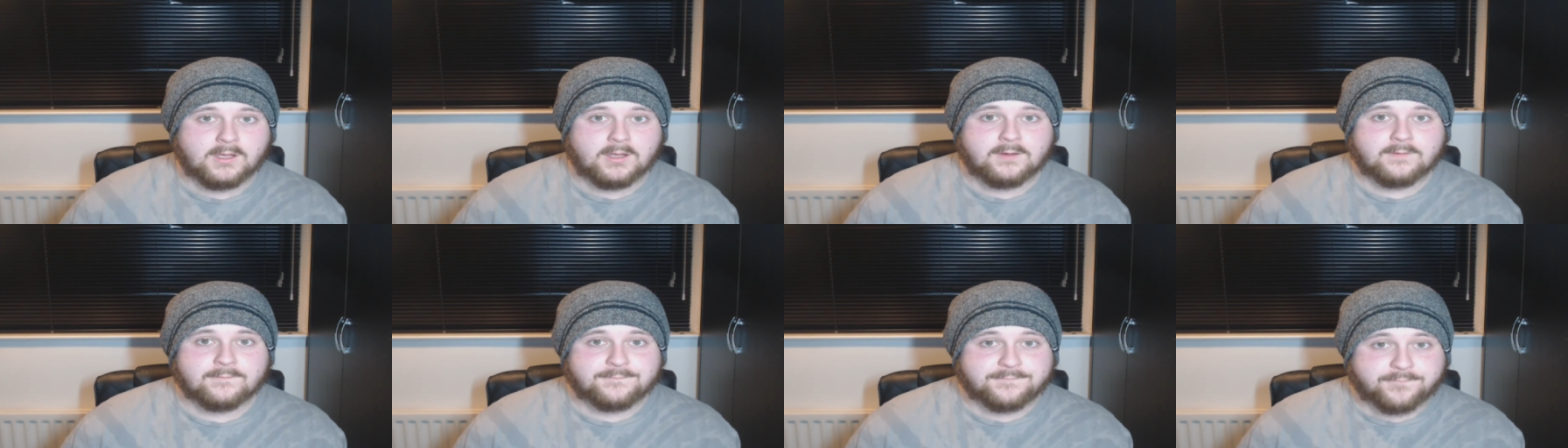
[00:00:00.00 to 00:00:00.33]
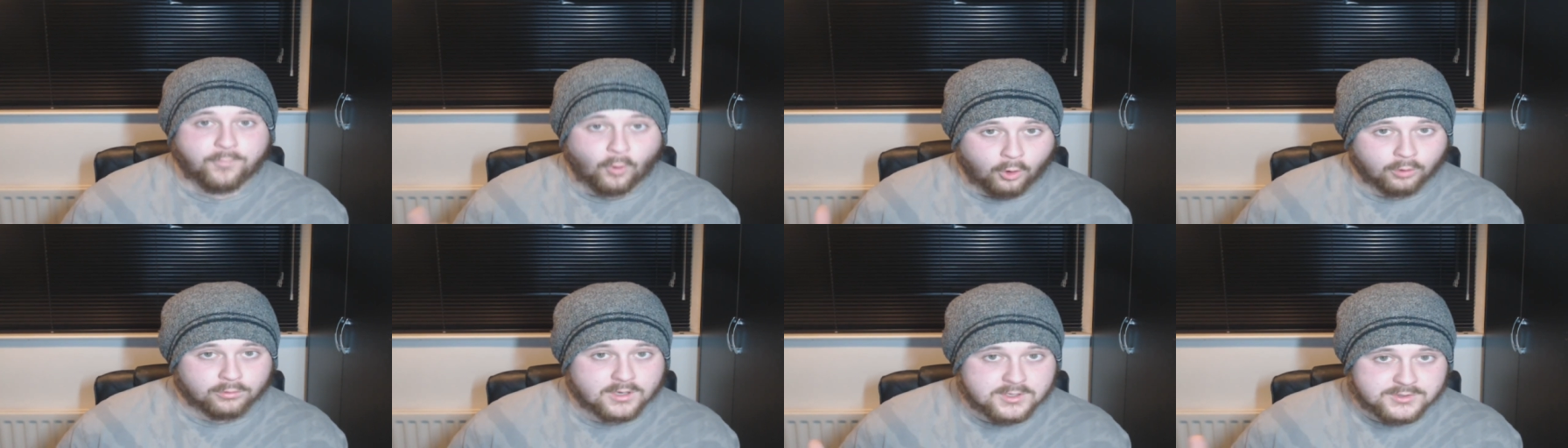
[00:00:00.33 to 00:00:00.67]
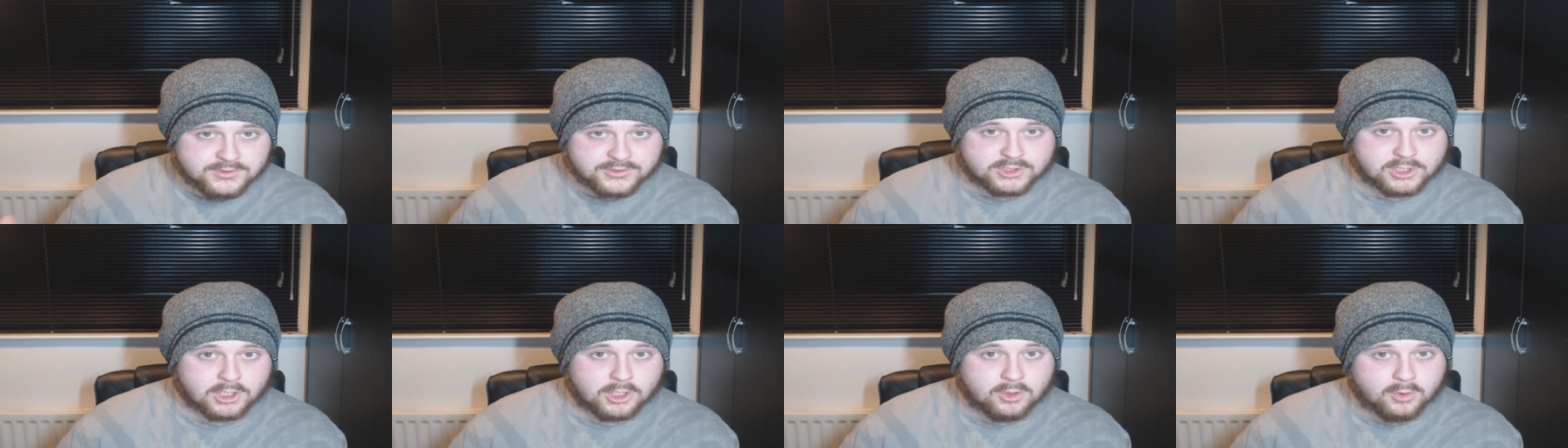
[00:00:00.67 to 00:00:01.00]
4 and
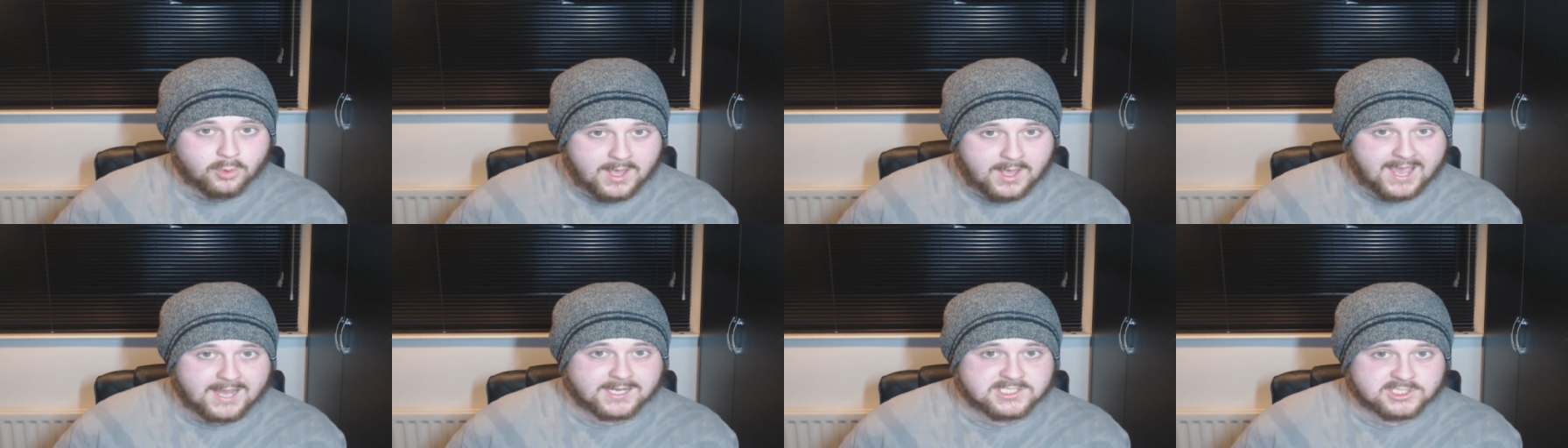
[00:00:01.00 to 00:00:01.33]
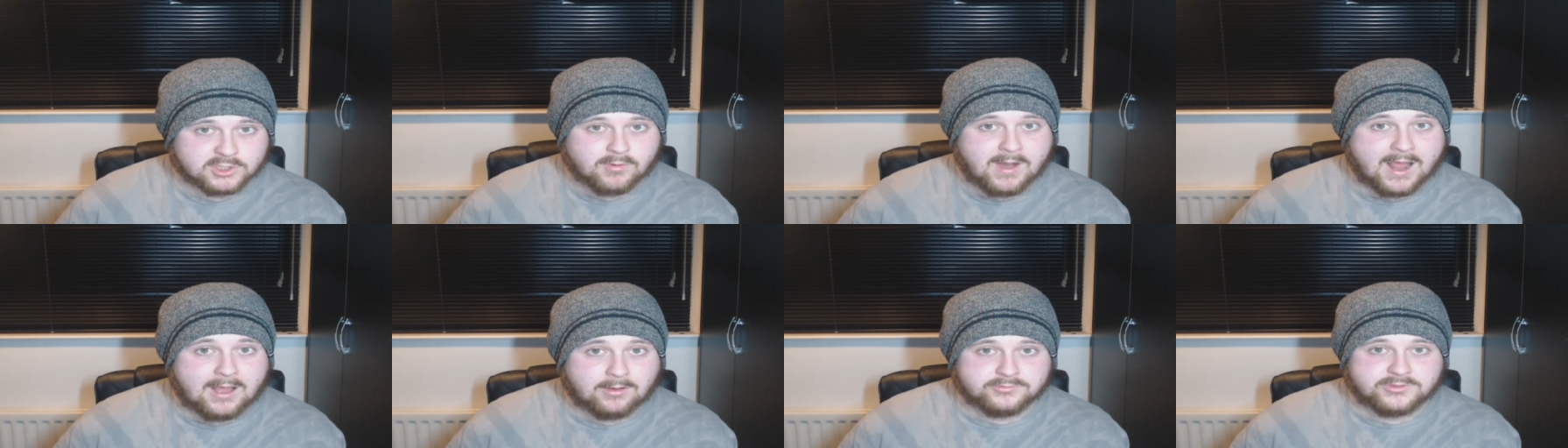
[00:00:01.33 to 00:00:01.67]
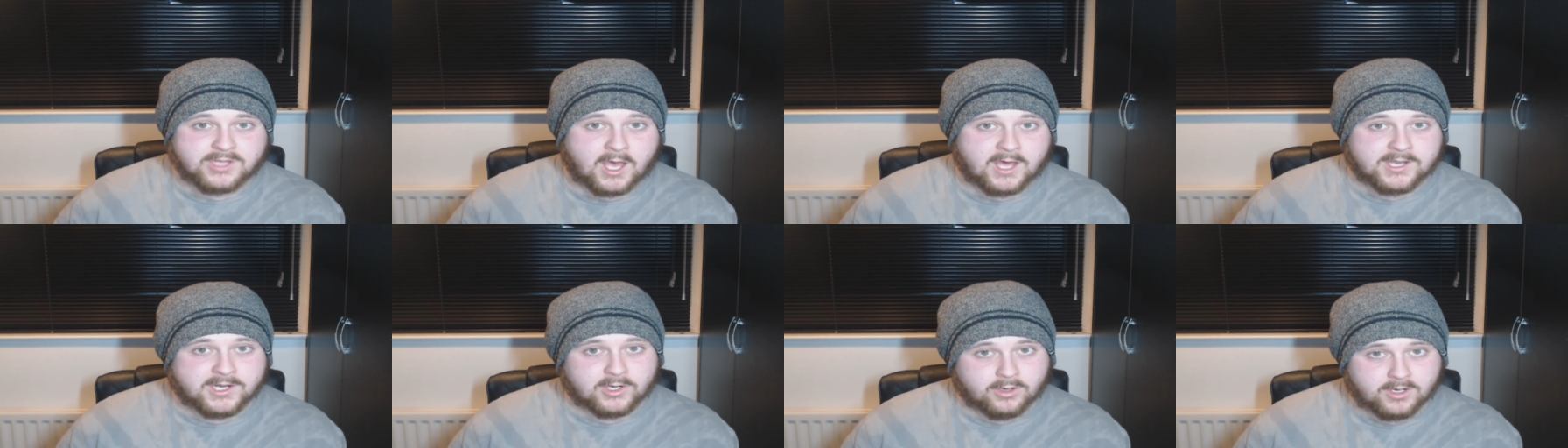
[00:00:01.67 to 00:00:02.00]
2 Hector
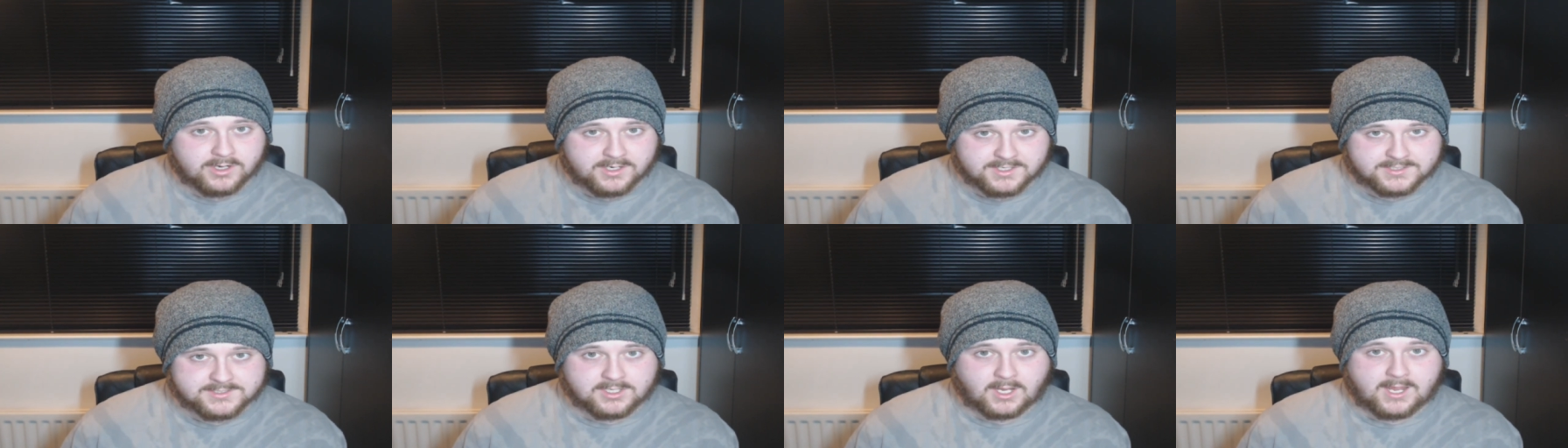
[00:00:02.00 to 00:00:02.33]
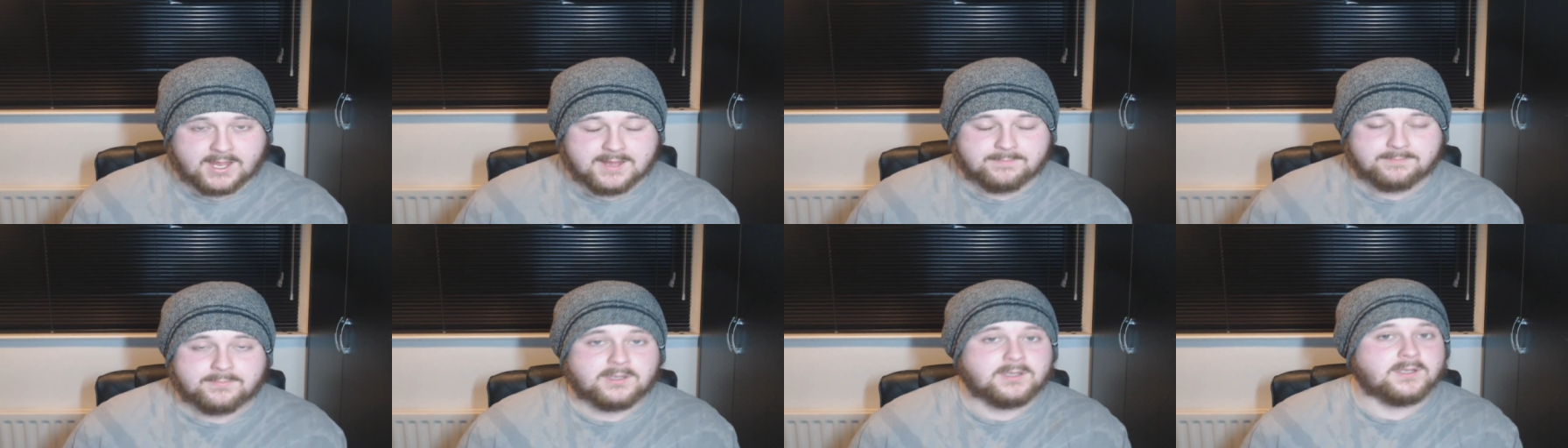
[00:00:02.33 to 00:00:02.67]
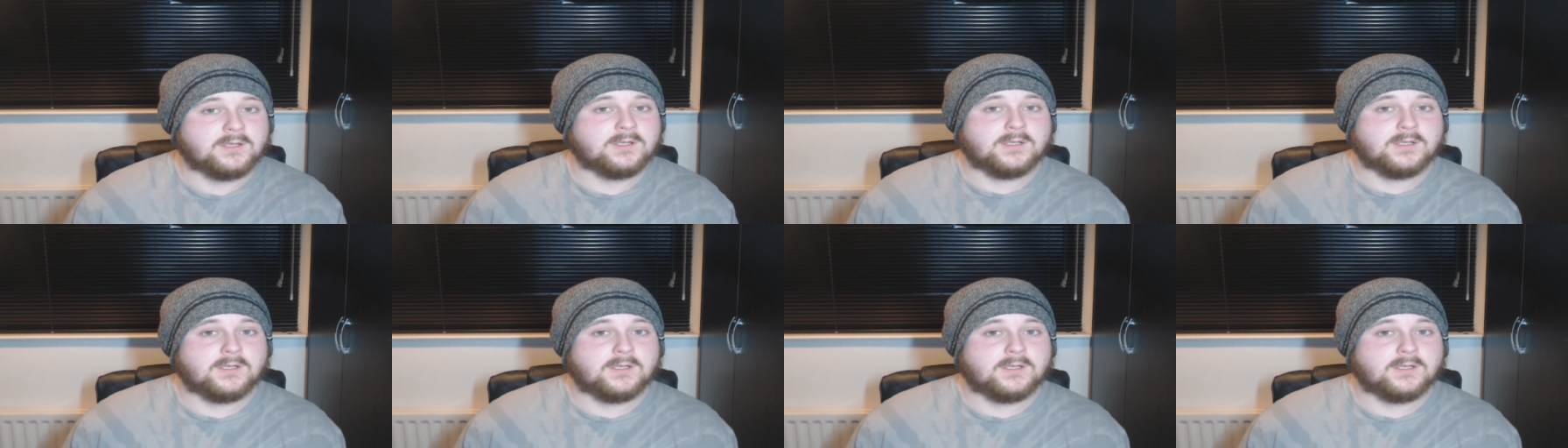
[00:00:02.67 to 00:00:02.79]
Aldana at the time.